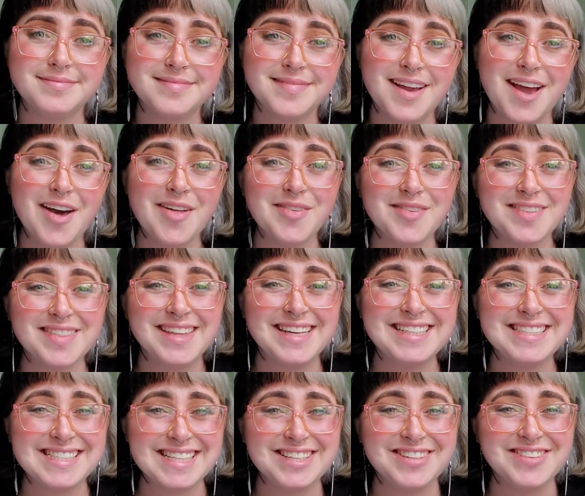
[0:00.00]
other
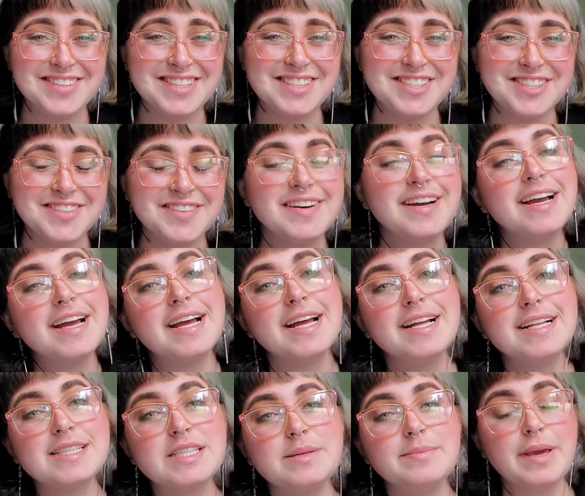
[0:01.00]
things that you can do
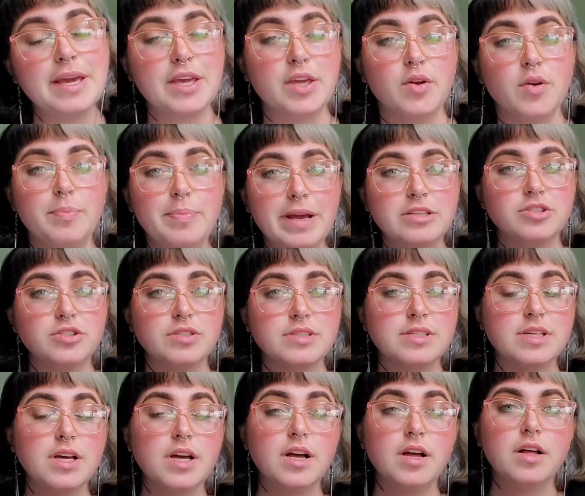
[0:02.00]
to make your
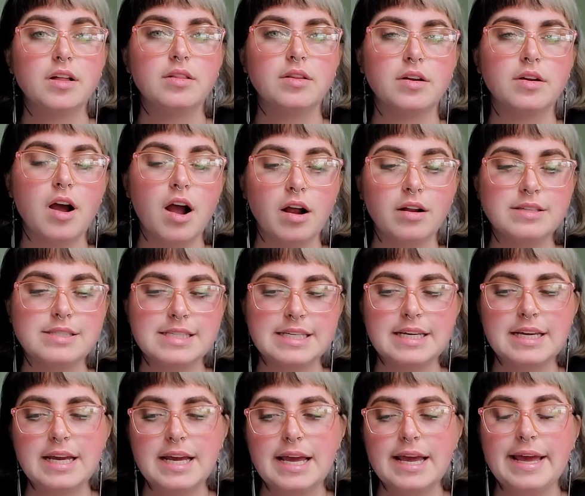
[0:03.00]
pictures look
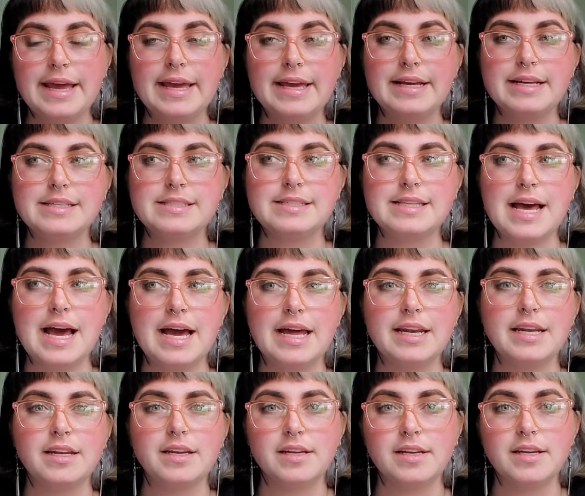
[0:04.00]
artsy is
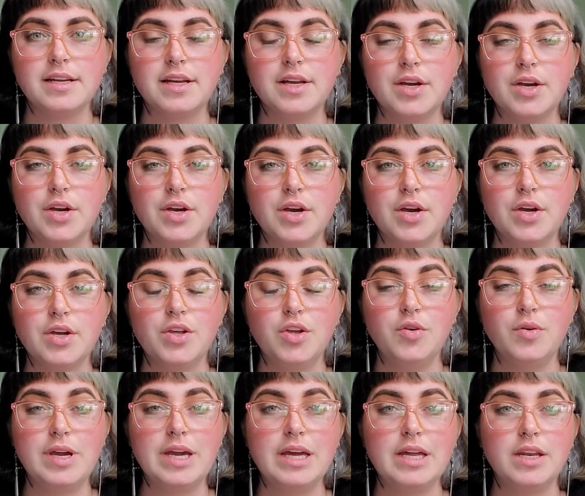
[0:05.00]
that you
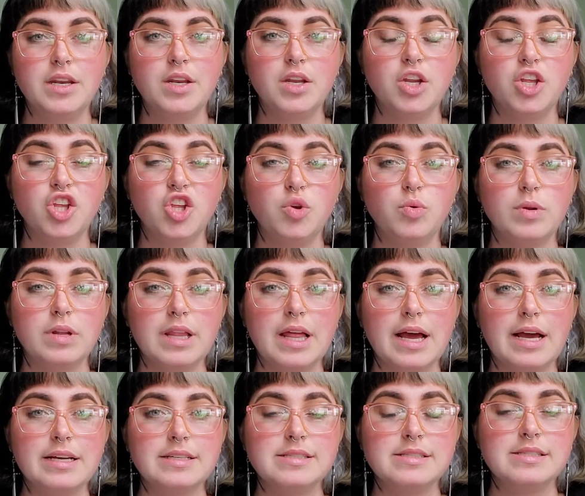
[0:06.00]
can
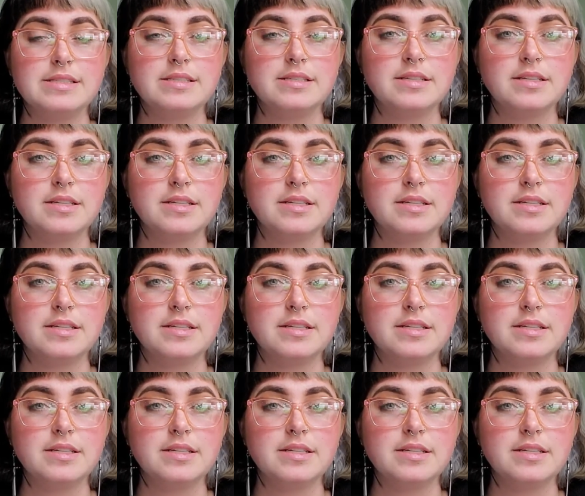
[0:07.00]
utilize